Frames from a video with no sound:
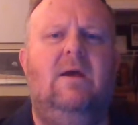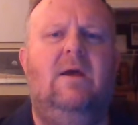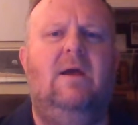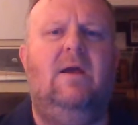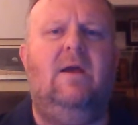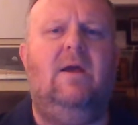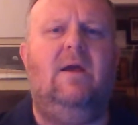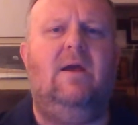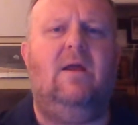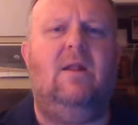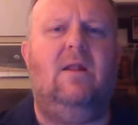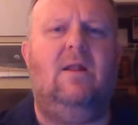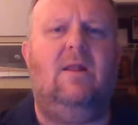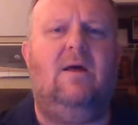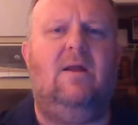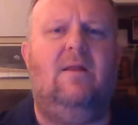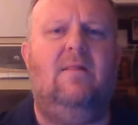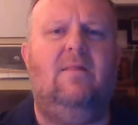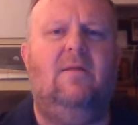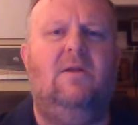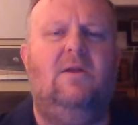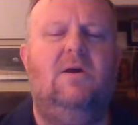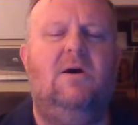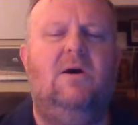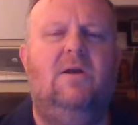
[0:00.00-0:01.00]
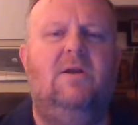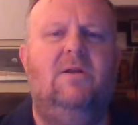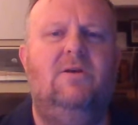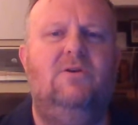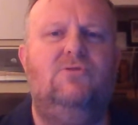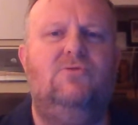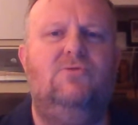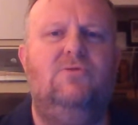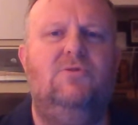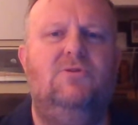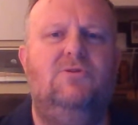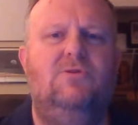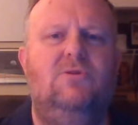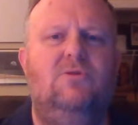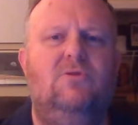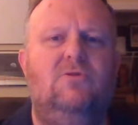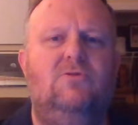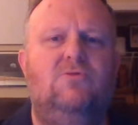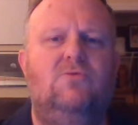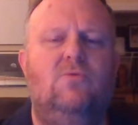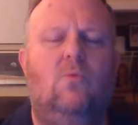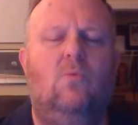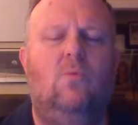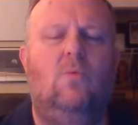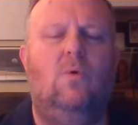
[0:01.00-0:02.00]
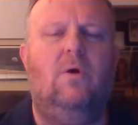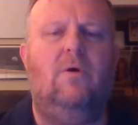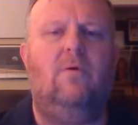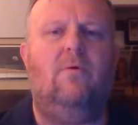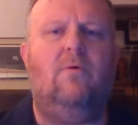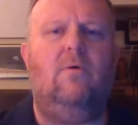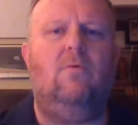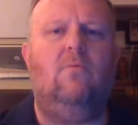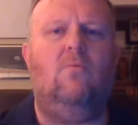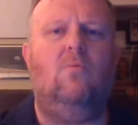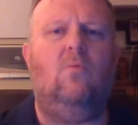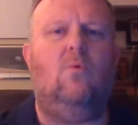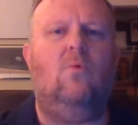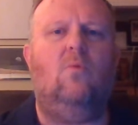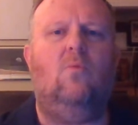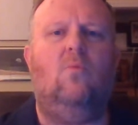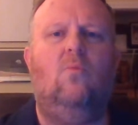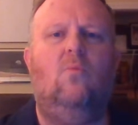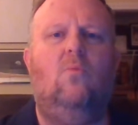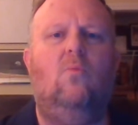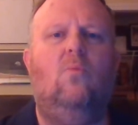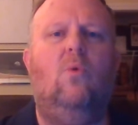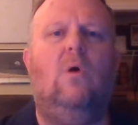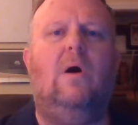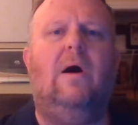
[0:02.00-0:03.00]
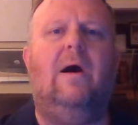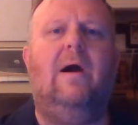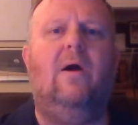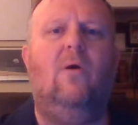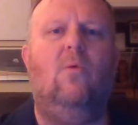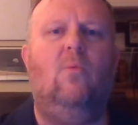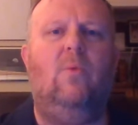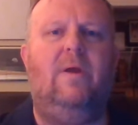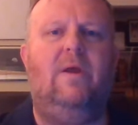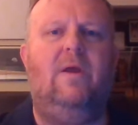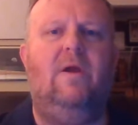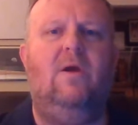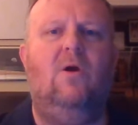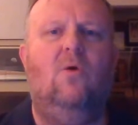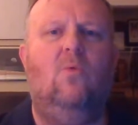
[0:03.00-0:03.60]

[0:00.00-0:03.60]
And a lot of the non-history students are wondering, well, why are we here?